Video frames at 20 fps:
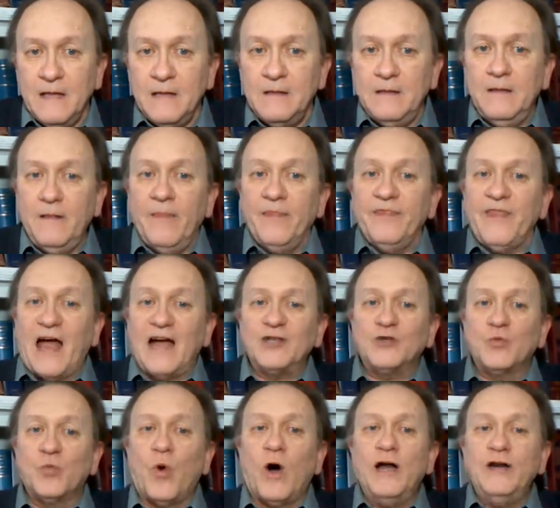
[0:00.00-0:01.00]

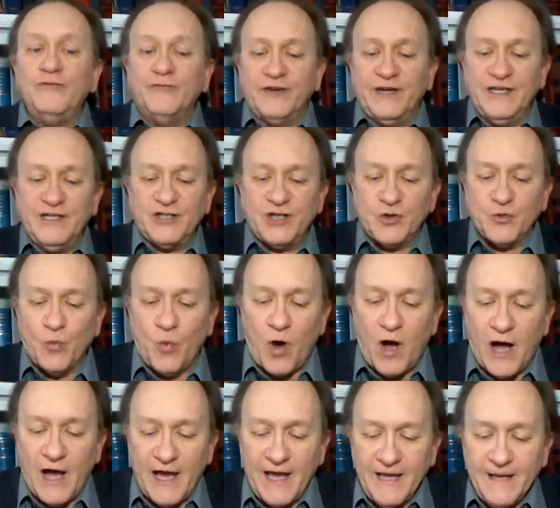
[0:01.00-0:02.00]
That's one reason
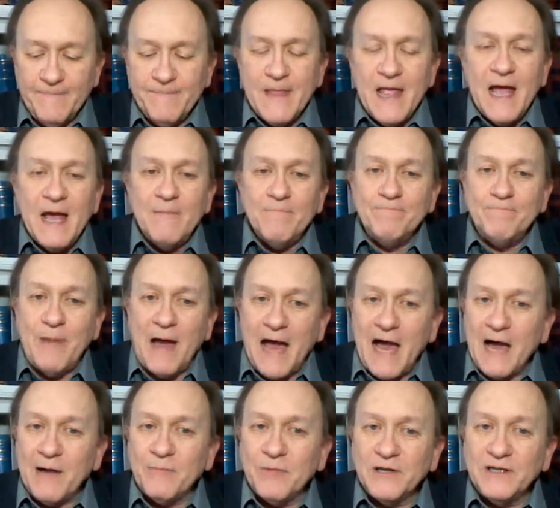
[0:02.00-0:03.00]
why
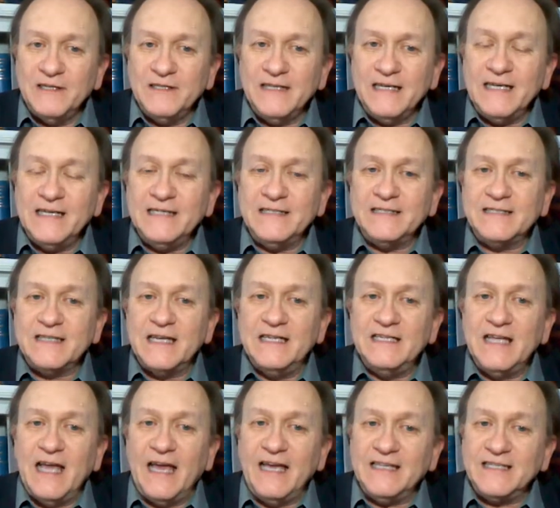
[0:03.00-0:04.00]
Babylon is
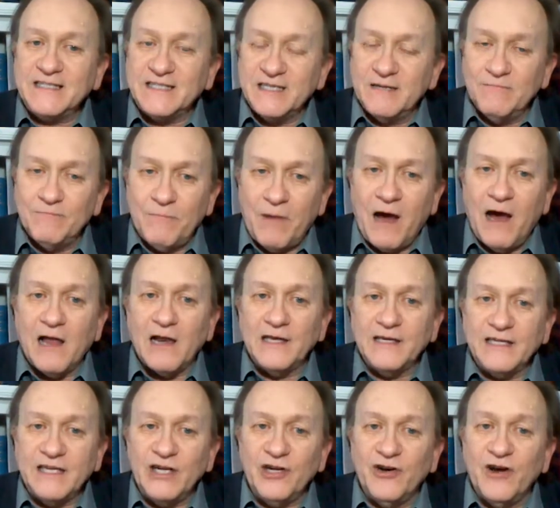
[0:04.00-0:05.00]

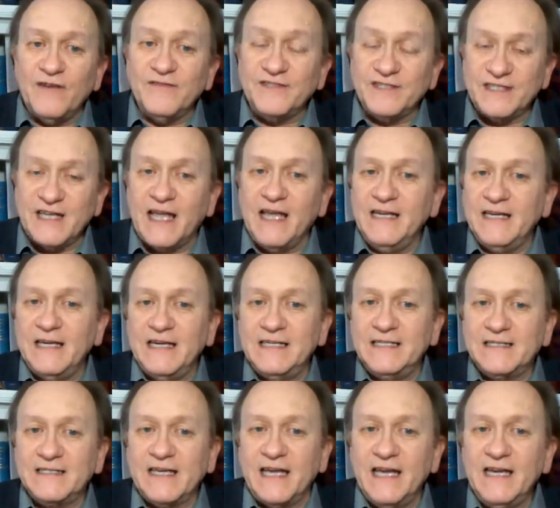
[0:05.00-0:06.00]
symbolic here of Satan and
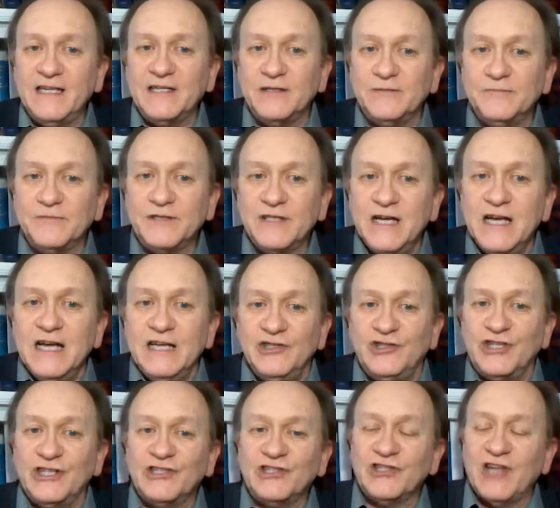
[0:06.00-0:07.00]
his kingdoms.
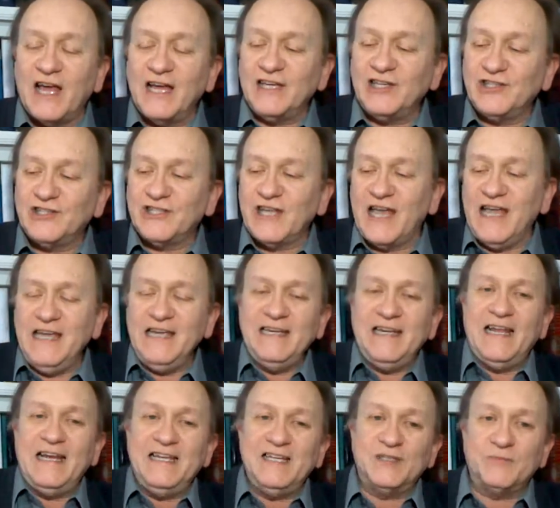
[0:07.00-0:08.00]
Just like Satan
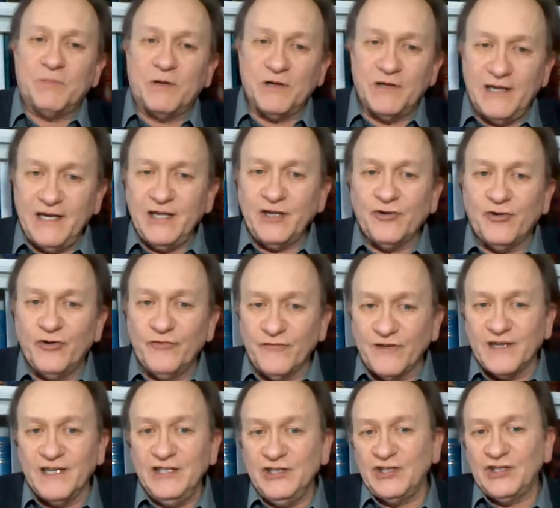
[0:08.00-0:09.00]
and his political and
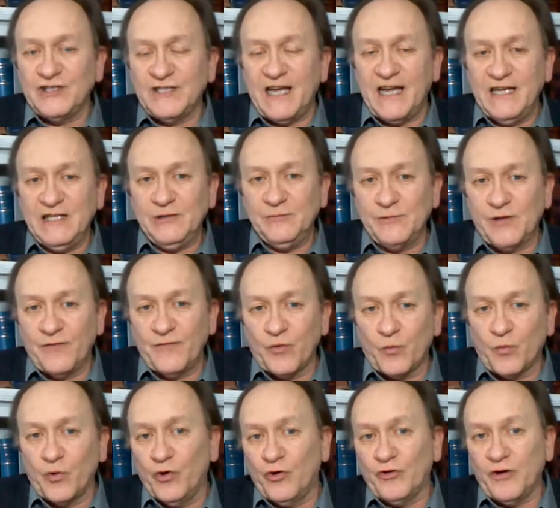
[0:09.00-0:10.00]
religious kingdoms of the
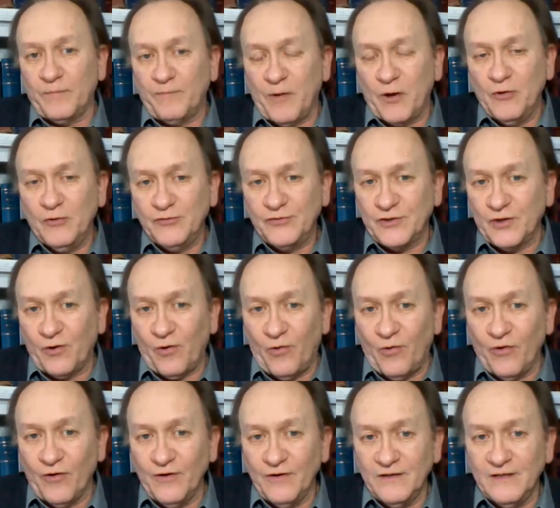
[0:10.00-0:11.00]
world opposed the
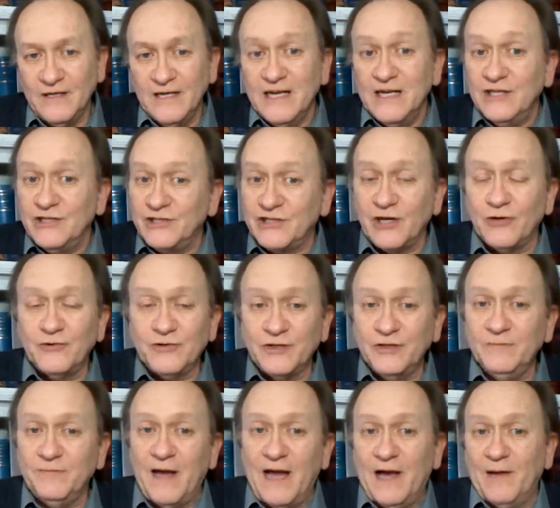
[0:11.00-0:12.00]
Lord, so
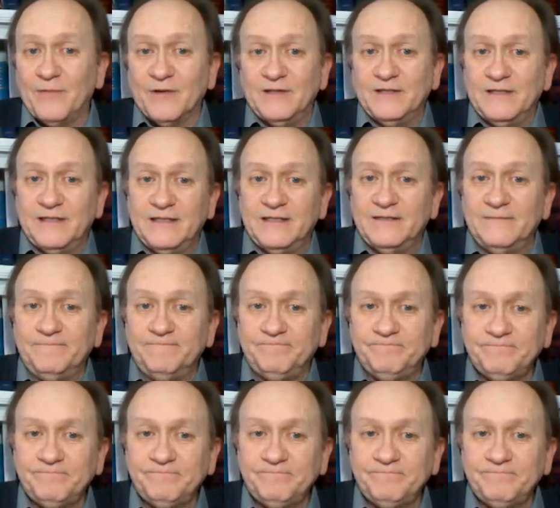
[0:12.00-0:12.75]
too Babylon did.